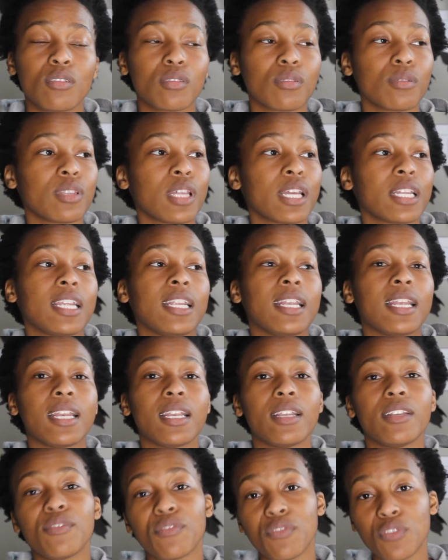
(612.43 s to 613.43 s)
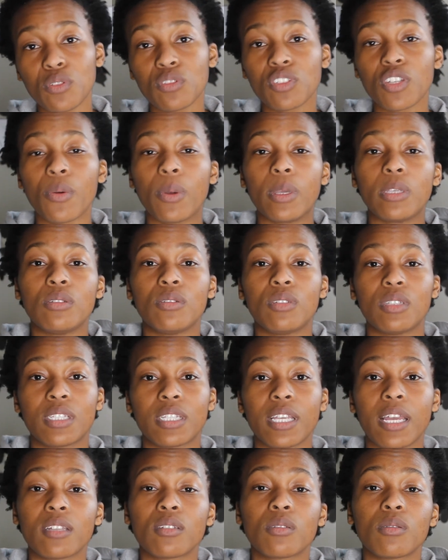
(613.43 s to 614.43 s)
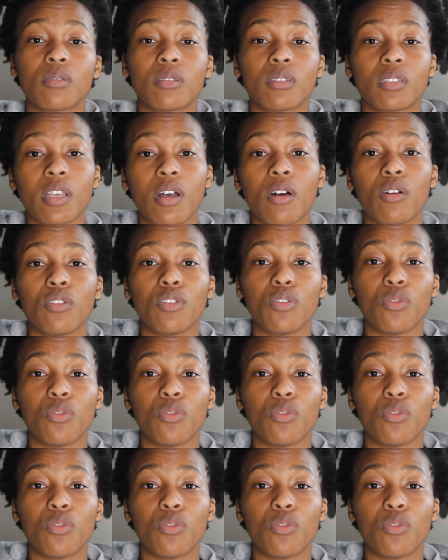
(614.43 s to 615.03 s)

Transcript: so that in the future when you decide to sell